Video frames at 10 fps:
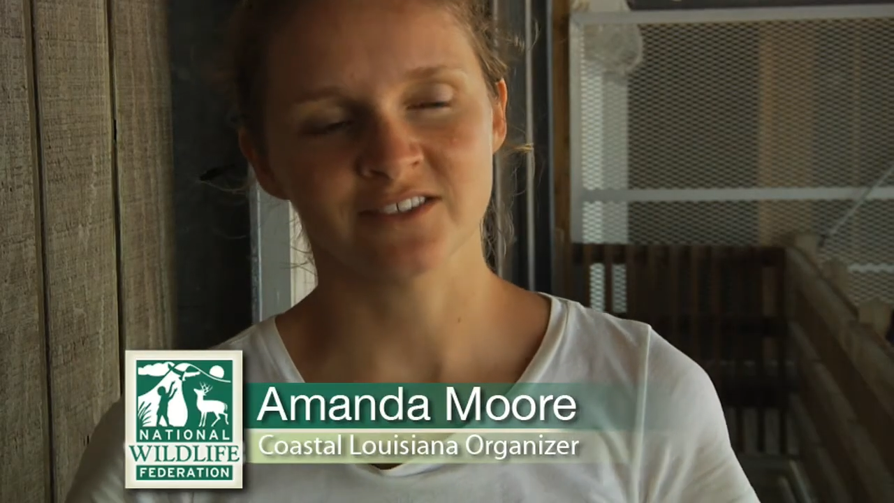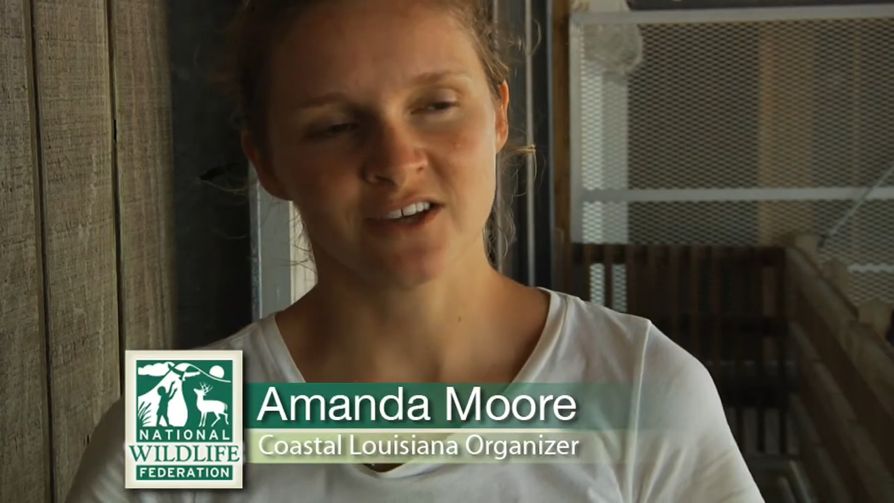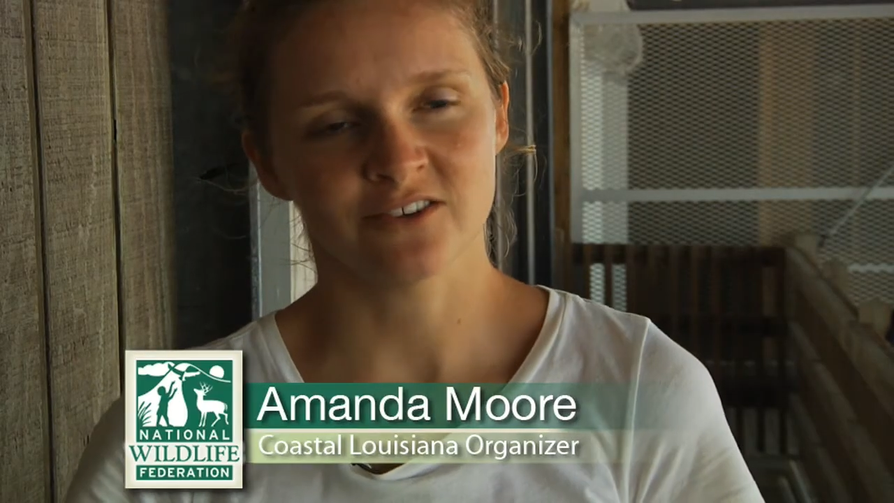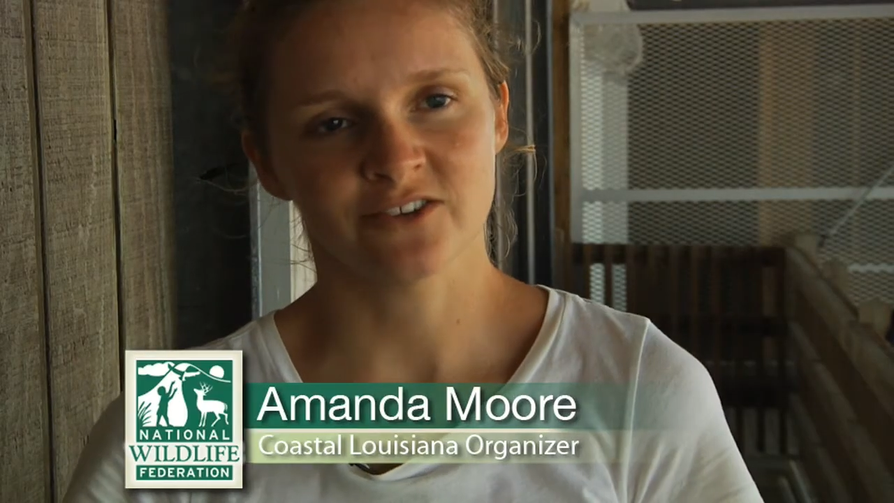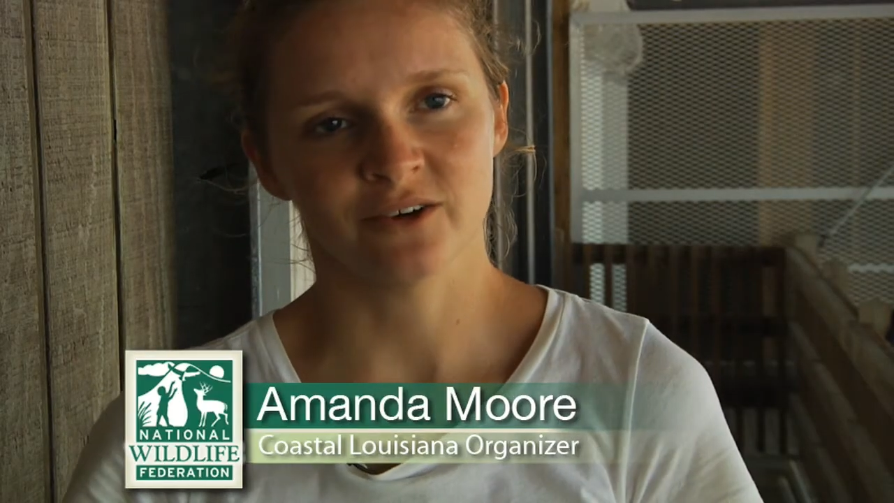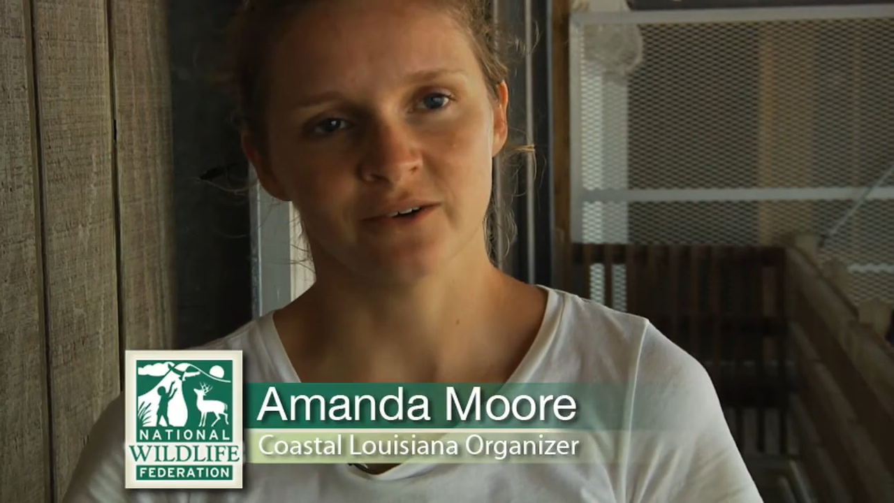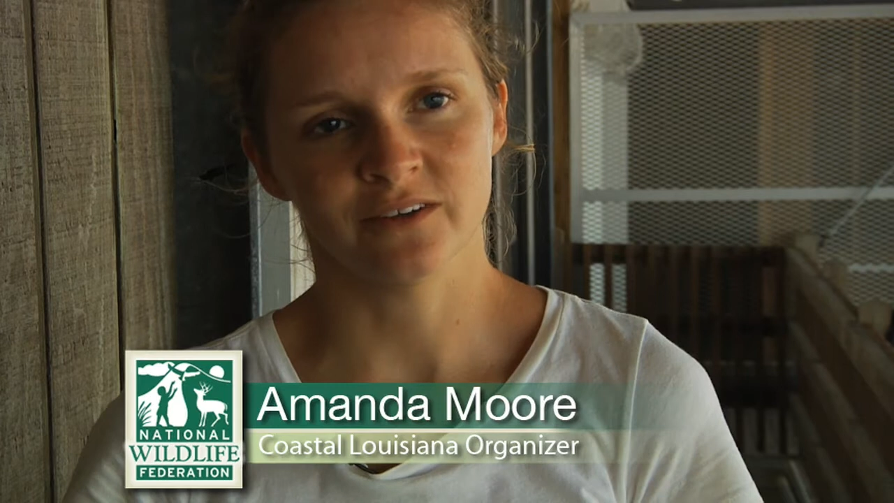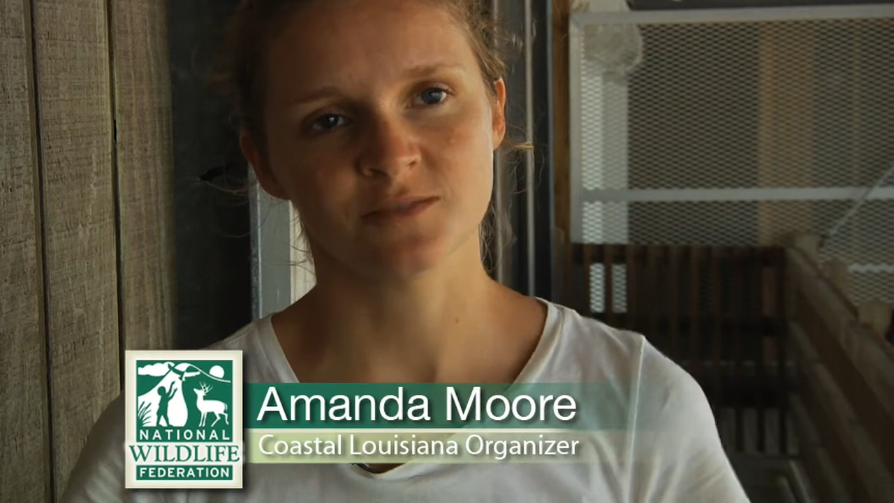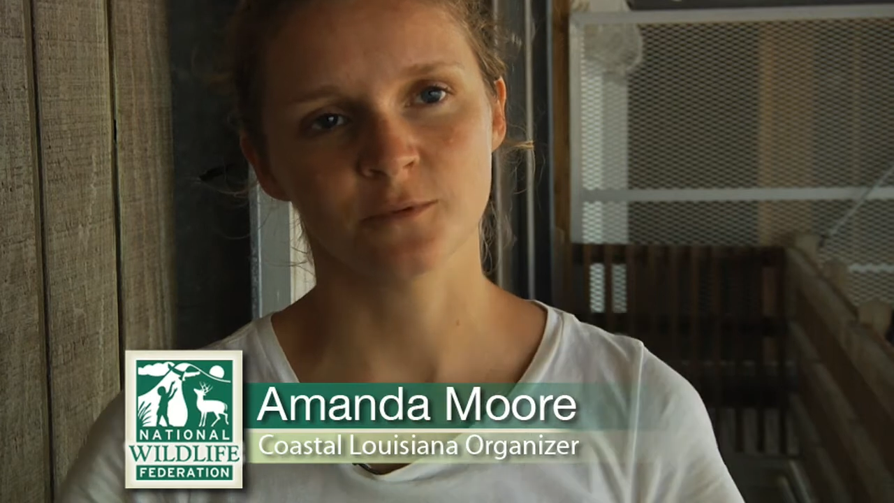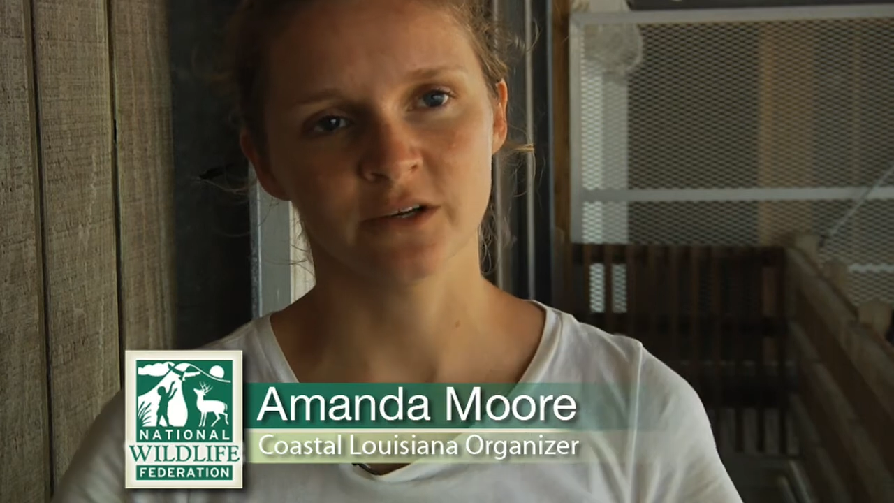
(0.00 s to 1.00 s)
it's also
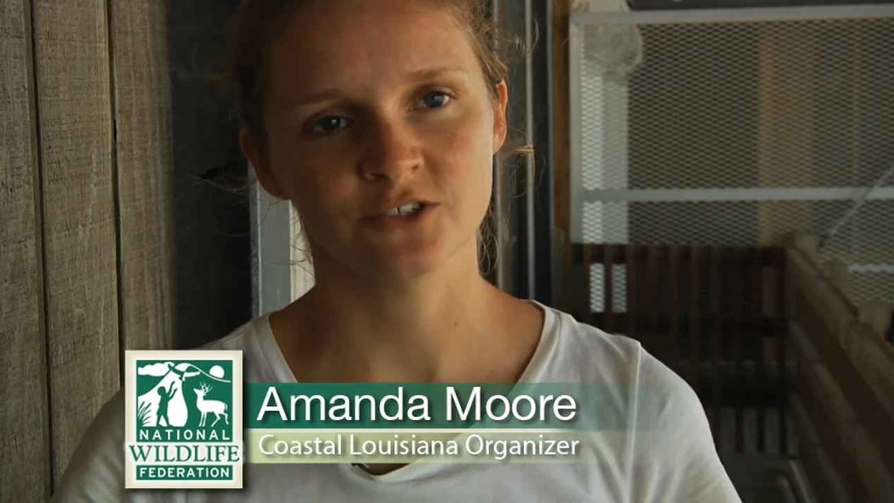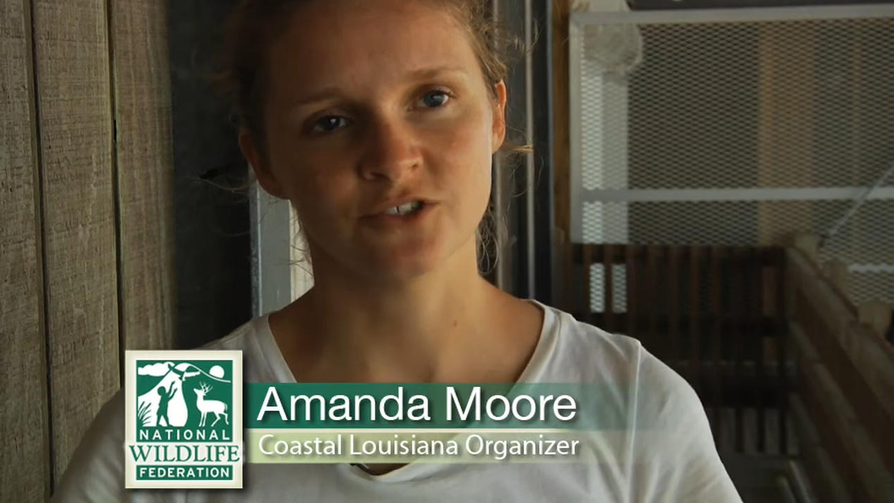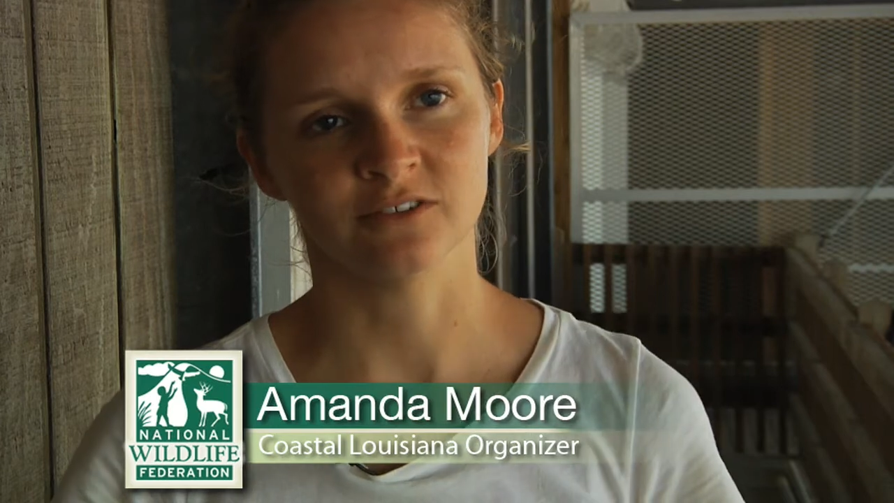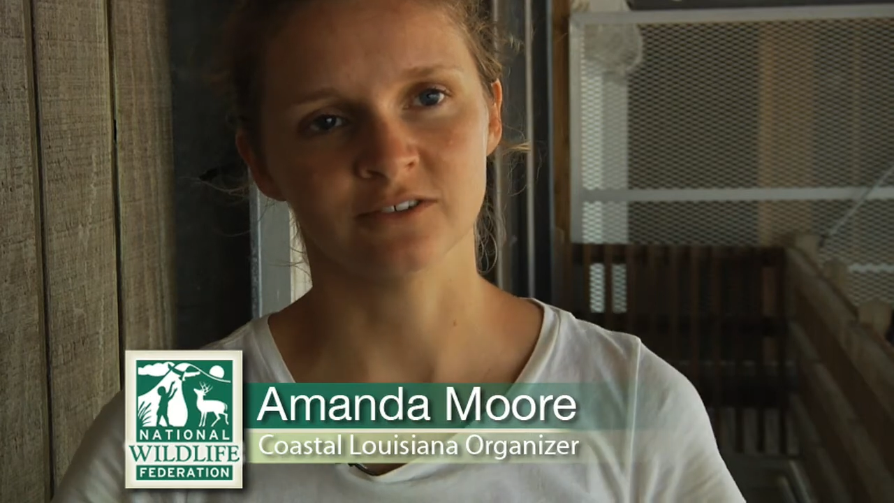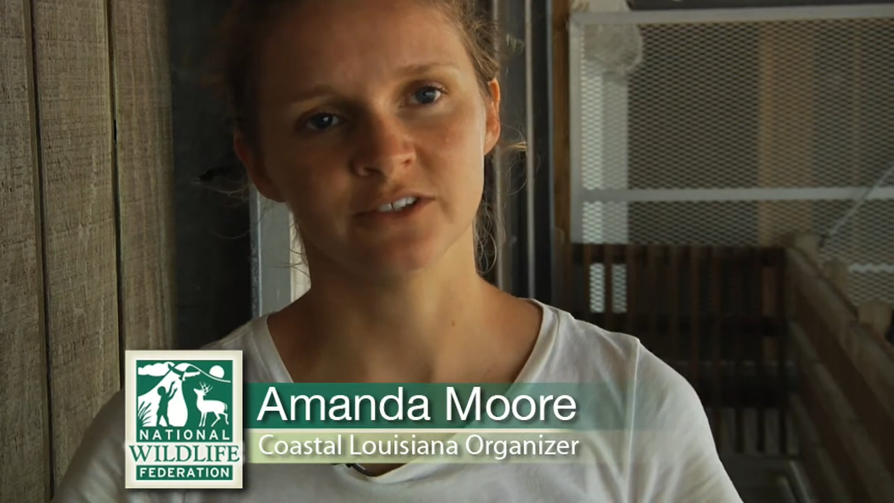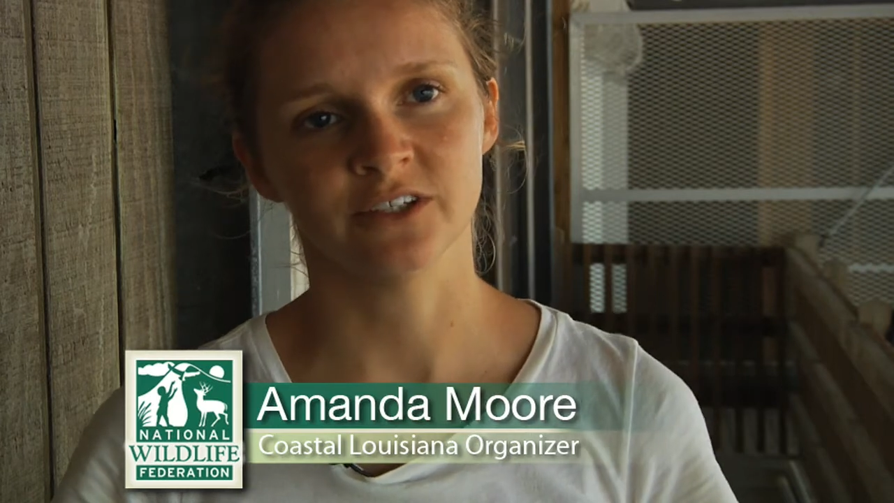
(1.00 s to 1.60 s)
inspirational,